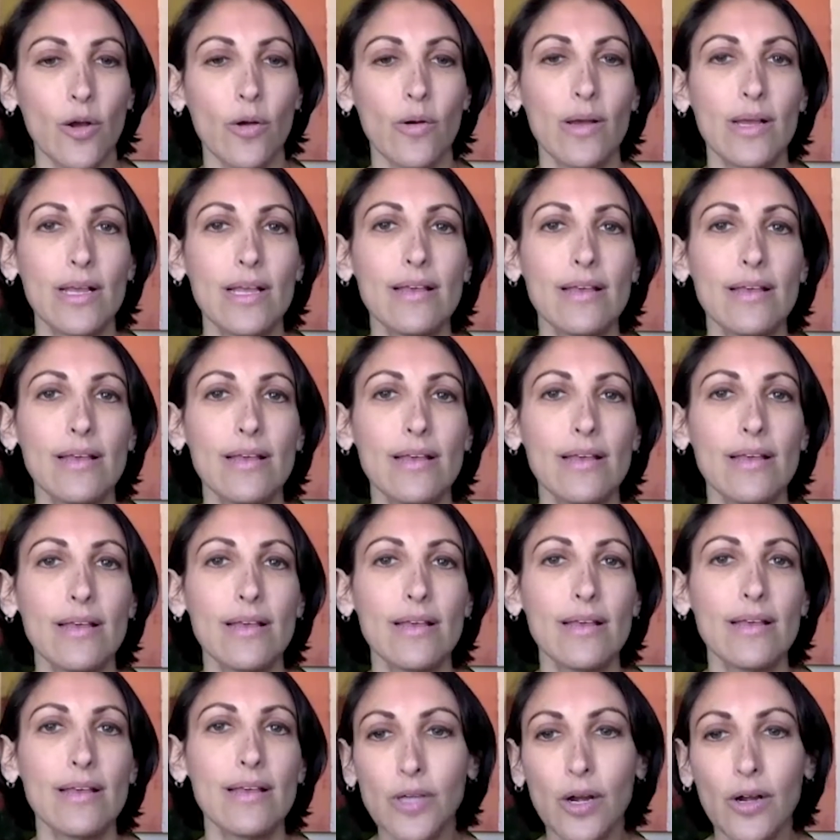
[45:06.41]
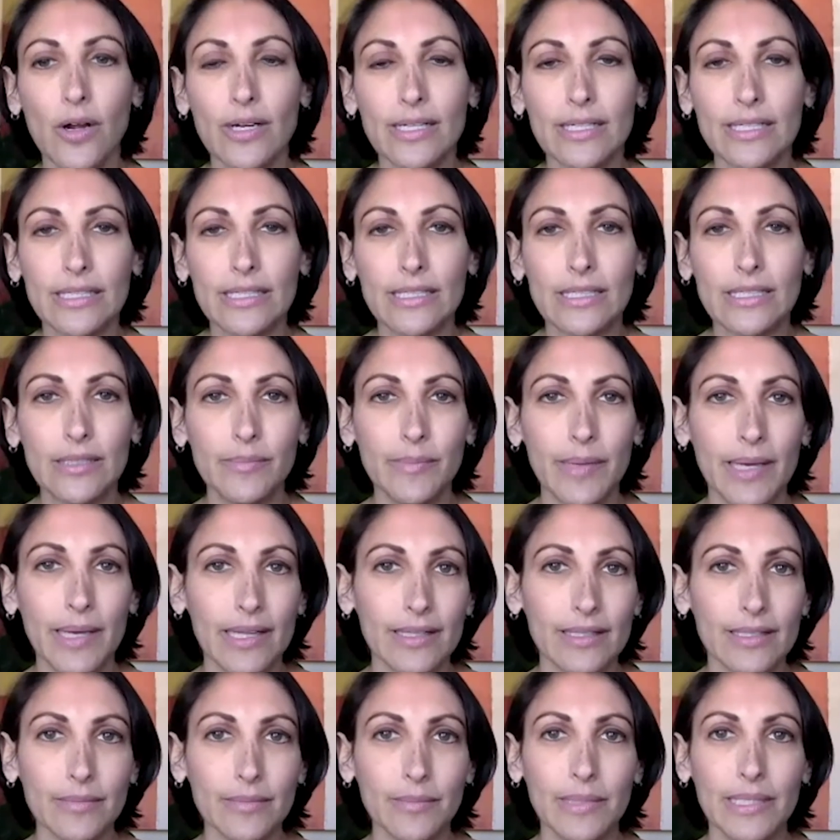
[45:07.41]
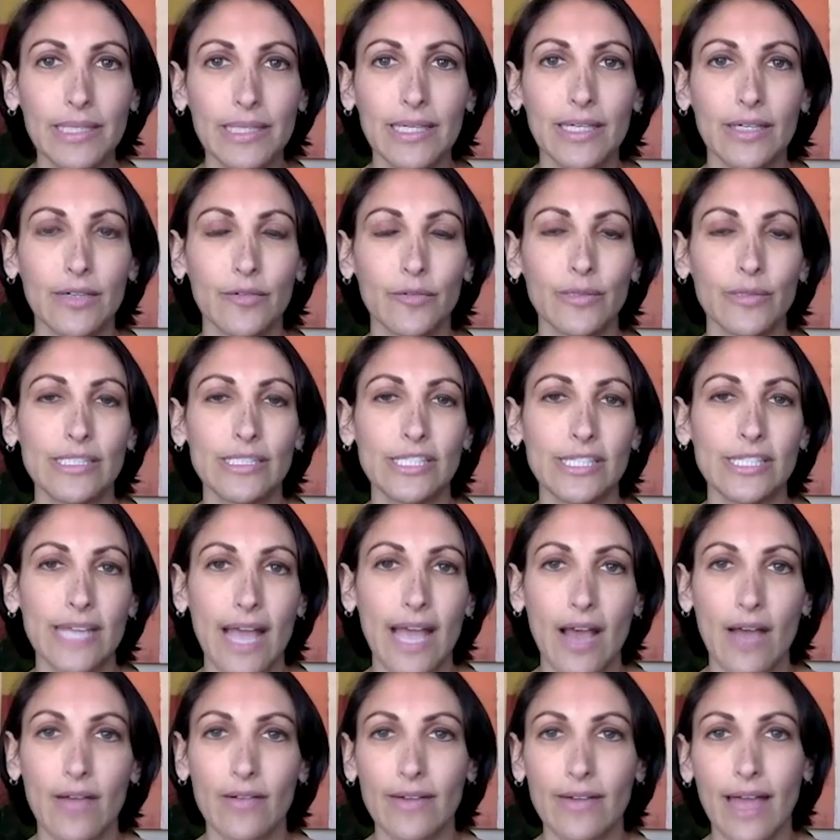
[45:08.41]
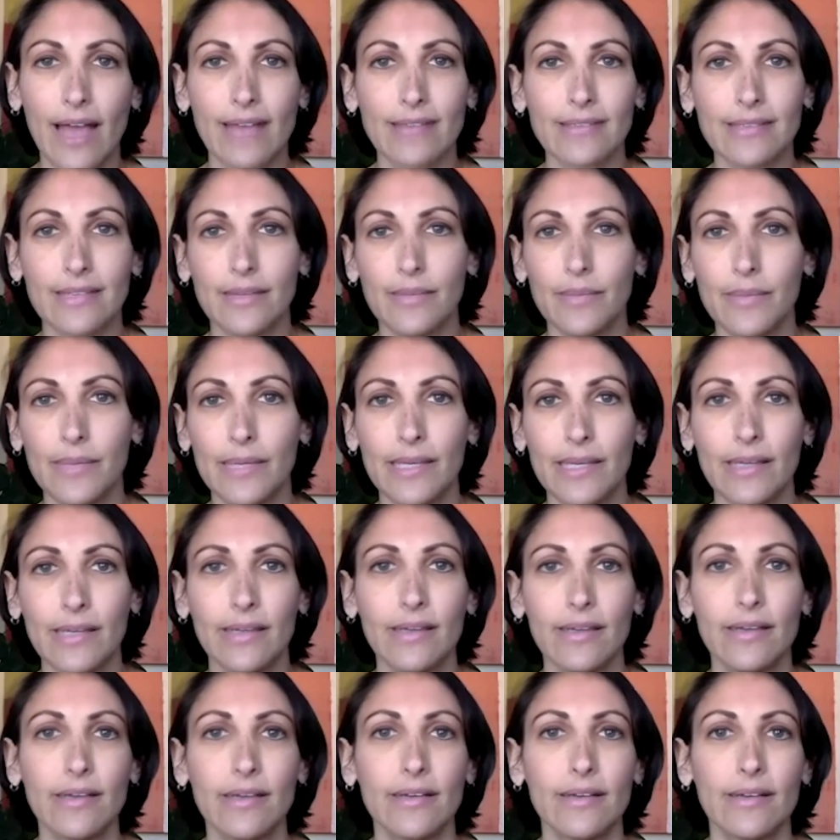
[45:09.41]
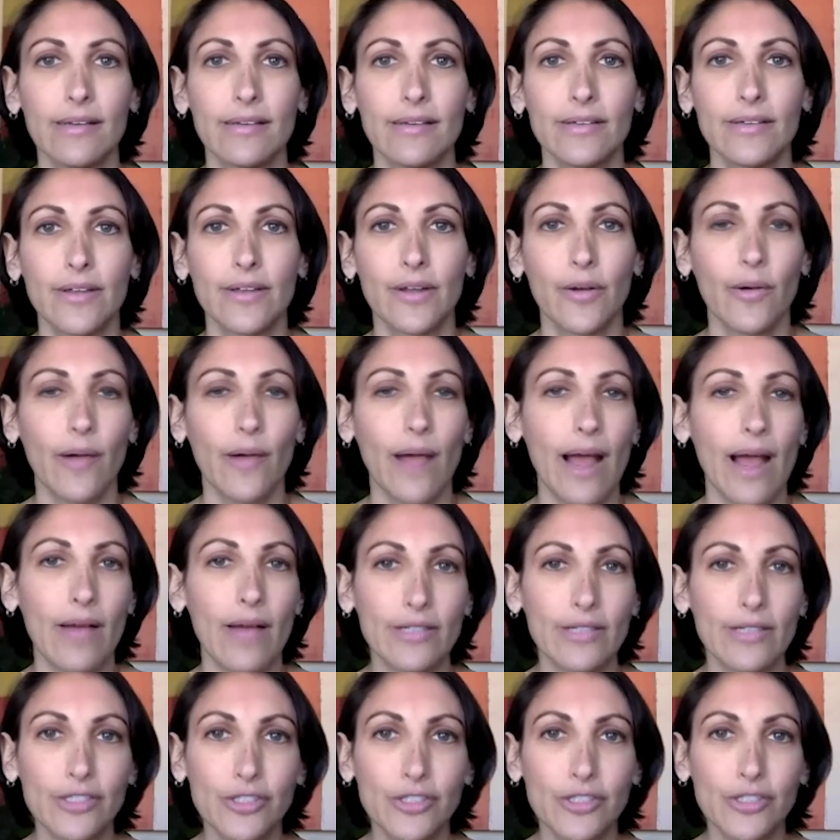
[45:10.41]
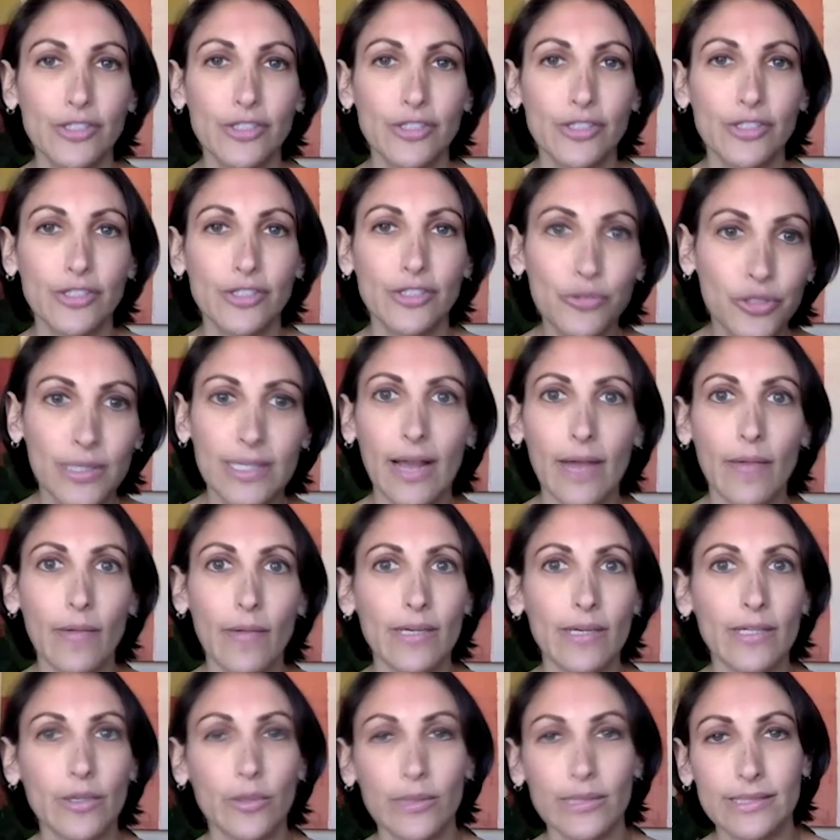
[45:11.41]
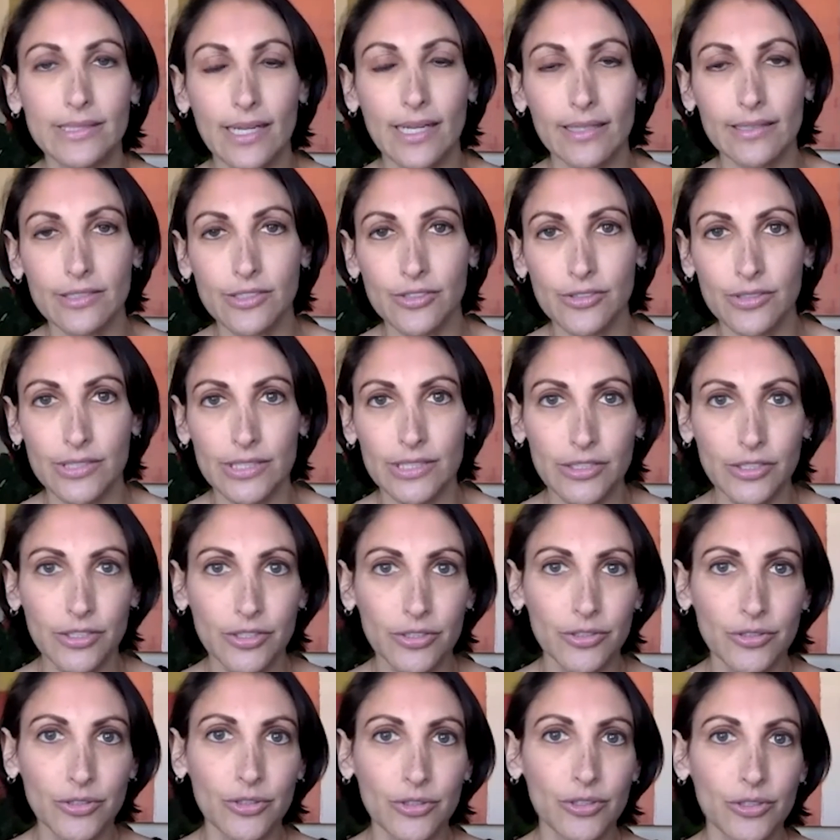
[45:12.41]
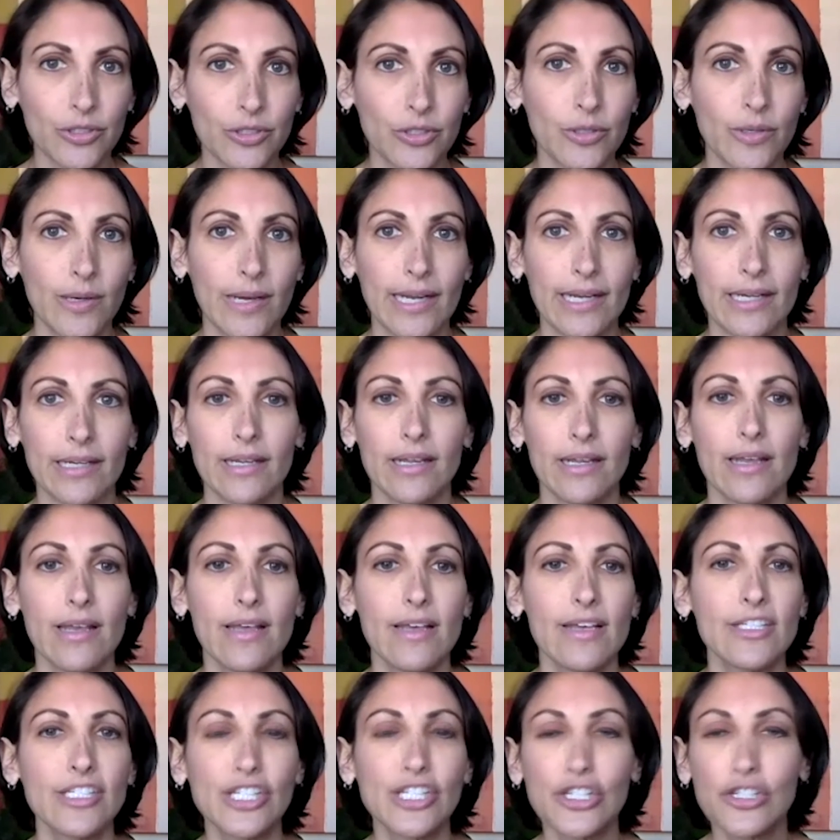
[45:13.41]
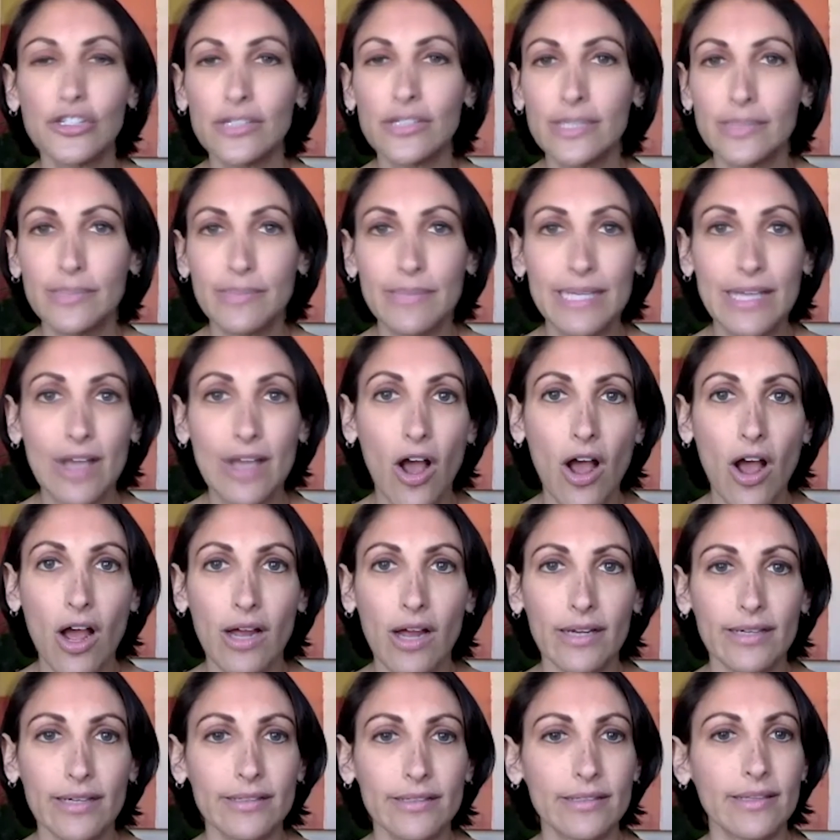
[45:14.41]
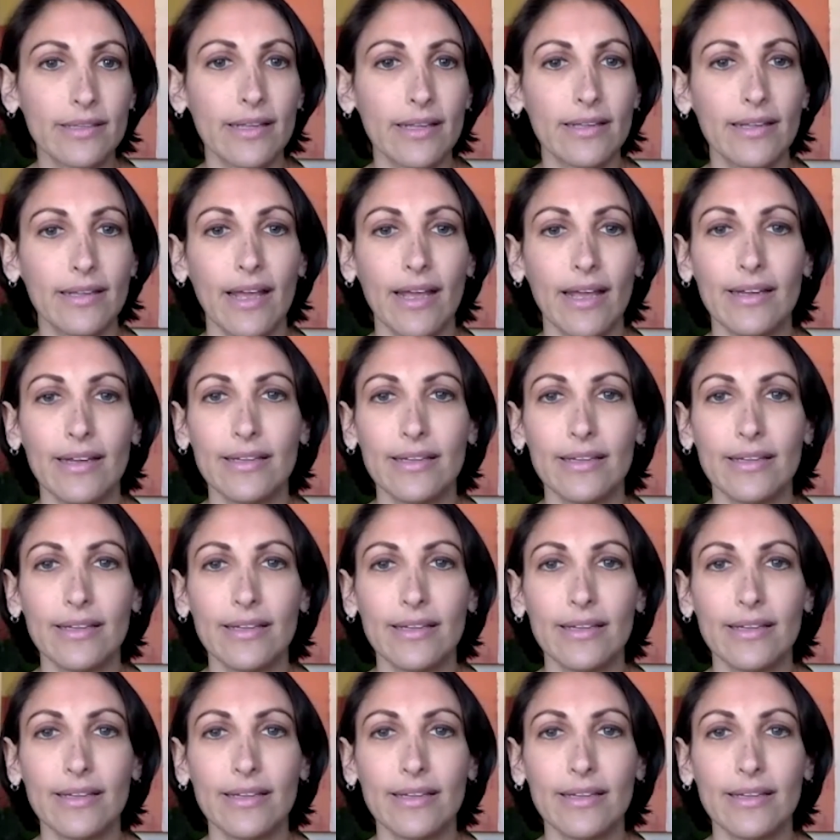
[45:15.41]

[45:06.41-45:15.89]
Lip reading: And so people started emailing me and reaching out and asking me, how did you do it? I want to quit dentistry too. And cheering me on.